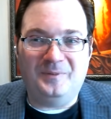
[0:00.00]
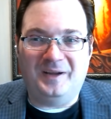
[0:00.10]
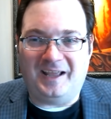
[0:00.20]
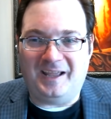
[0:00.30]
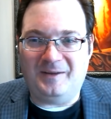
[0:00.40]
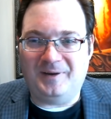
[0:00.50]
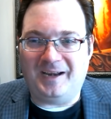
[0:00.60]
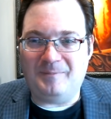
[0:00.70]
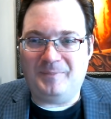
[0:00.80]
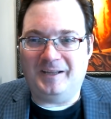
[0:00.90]
when
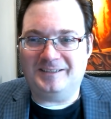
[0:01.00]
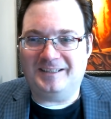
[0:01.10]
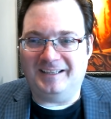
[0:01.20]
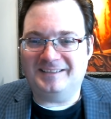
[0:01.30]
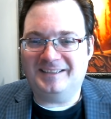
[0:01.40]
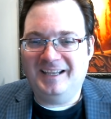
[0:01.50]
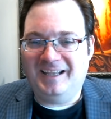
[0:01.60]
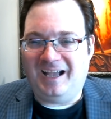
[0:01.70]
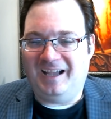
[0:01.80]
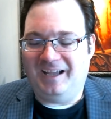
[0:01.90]
I pitched this
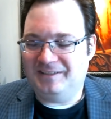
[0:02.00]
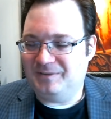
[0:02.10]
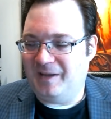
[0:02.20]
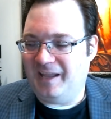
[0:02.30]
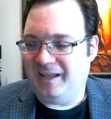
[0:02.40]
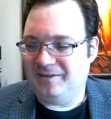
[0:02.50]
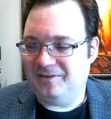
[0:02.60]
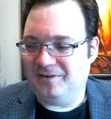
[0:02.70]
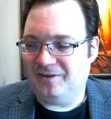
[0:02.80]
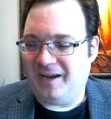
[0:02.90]
to my
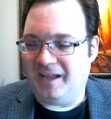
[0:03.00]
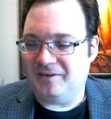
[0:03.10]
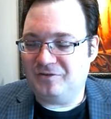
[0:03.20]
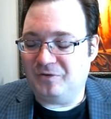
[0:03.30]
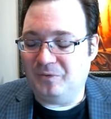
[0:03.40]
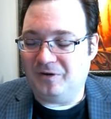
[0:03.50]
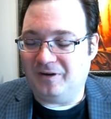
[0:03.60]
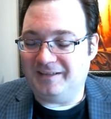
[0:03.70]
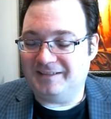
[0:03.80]
editor at Tor.